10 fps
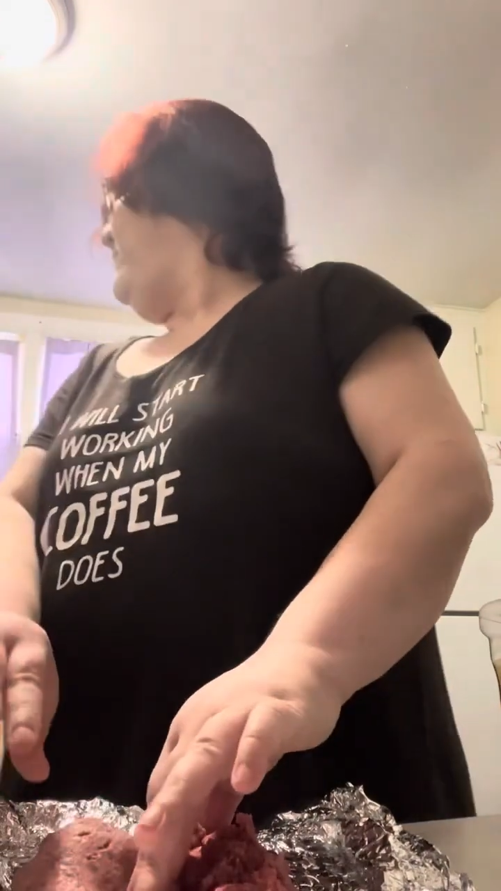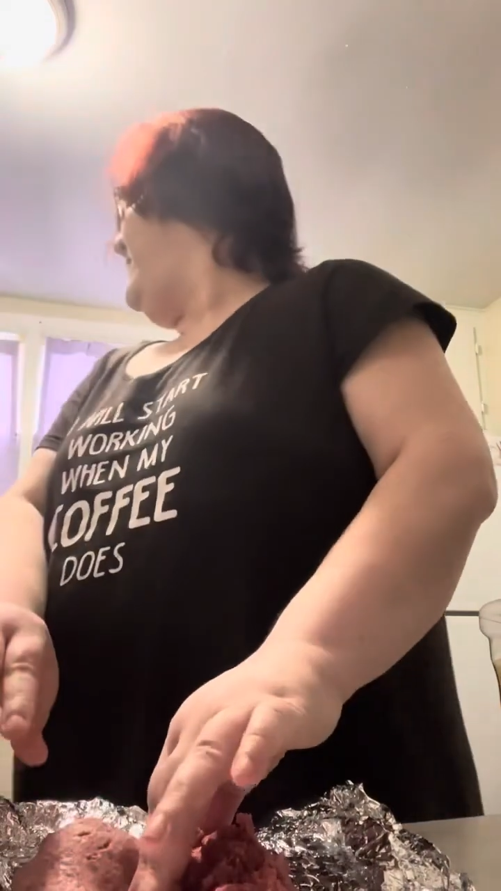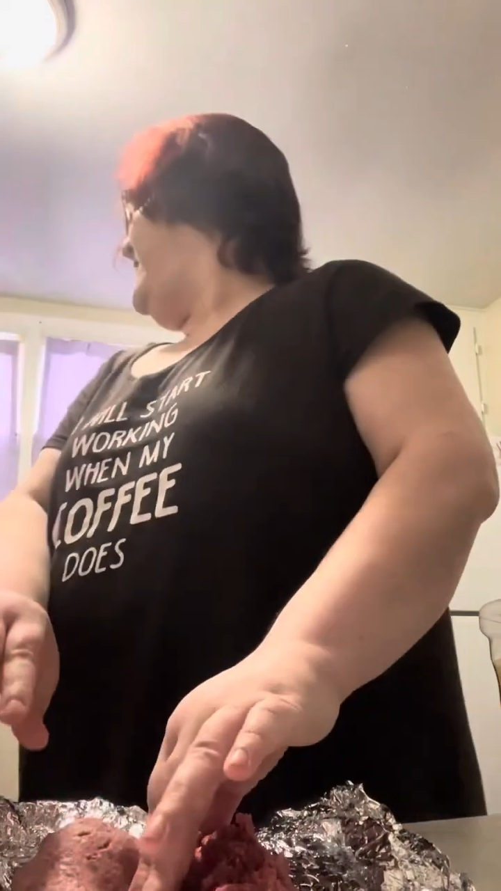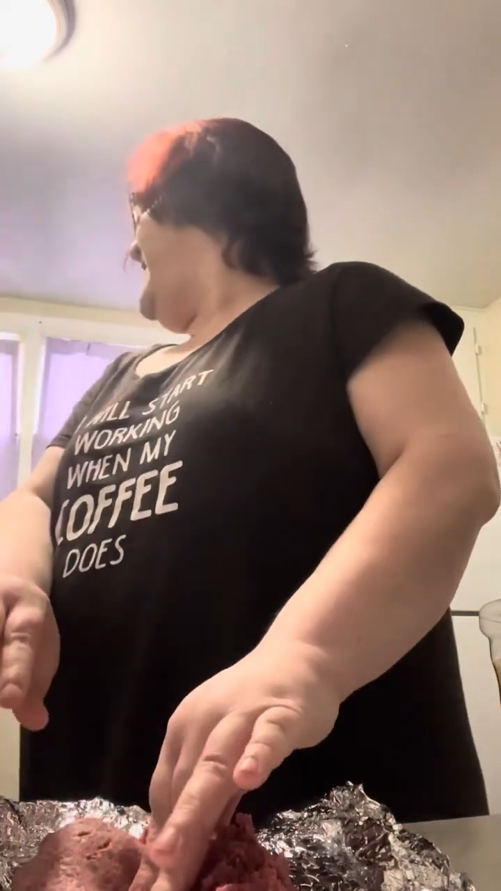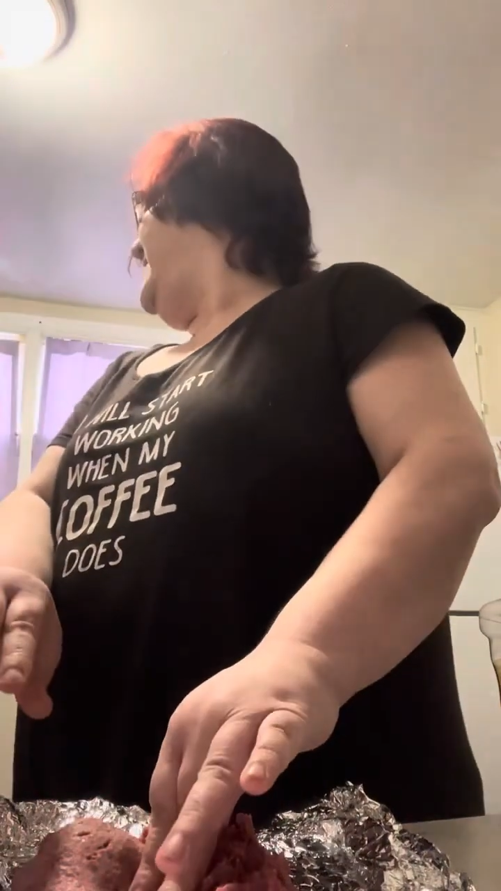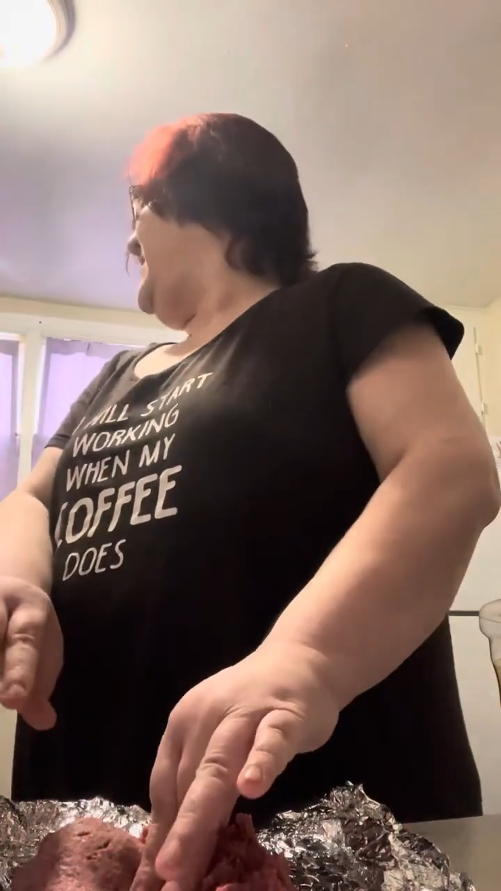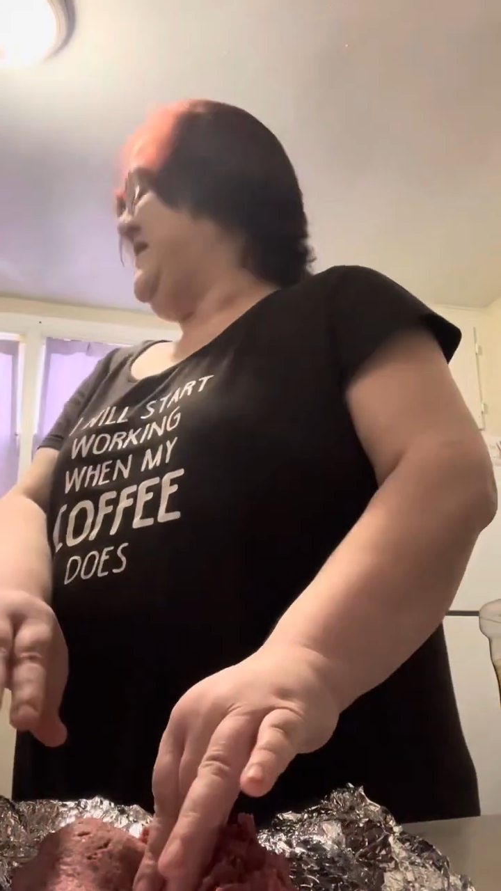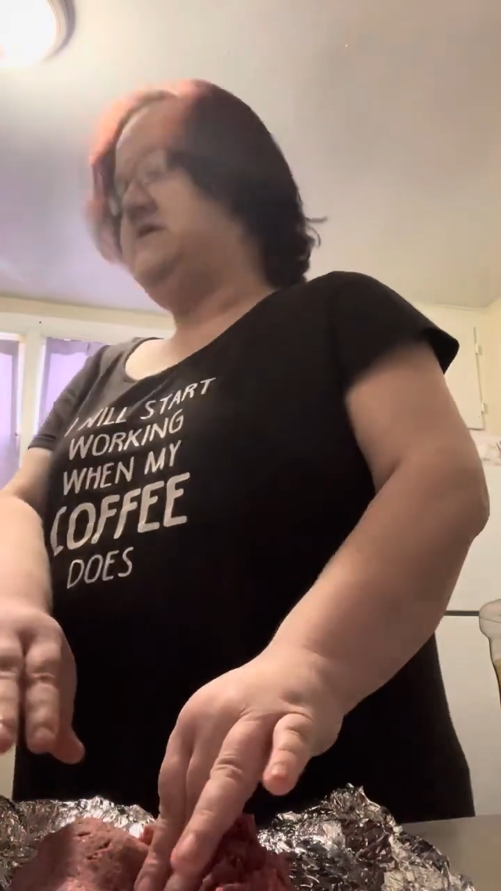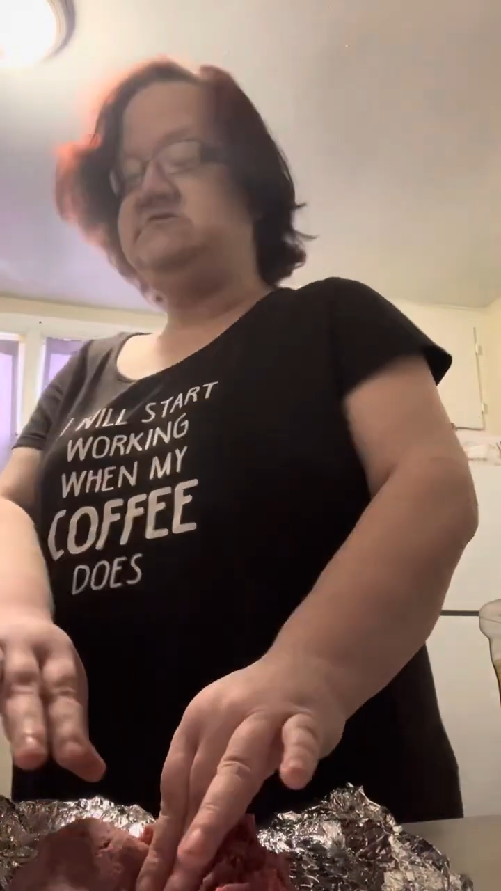That has